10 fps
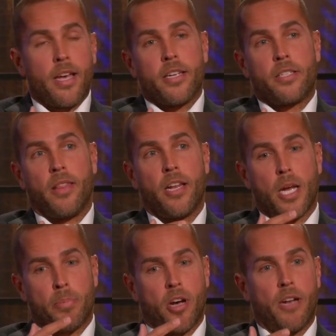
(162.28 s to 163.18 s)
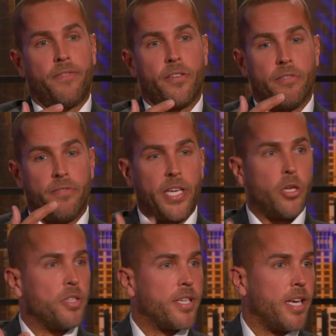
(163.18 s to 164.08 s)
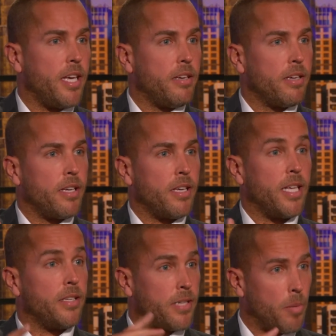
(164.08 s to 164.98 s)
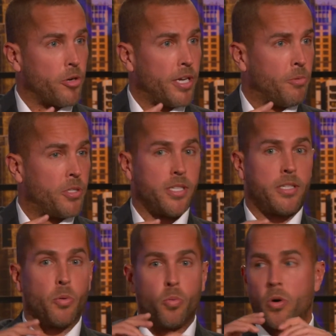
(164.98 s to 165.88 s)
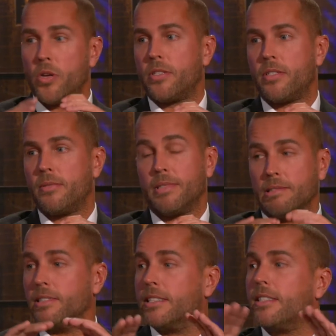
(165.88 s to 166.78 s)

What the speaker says: So then I applied for VUT in Sunbury, which is the worst. Well,